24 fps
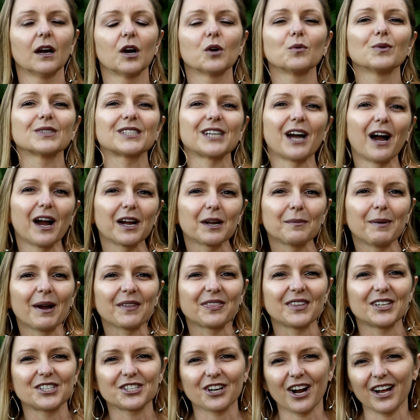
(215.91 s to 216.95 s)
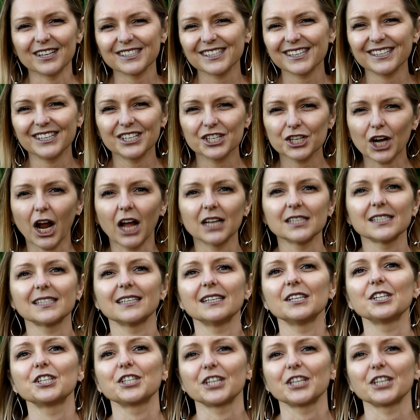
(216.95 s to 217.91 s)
We'll talk about the Johnson & Johnson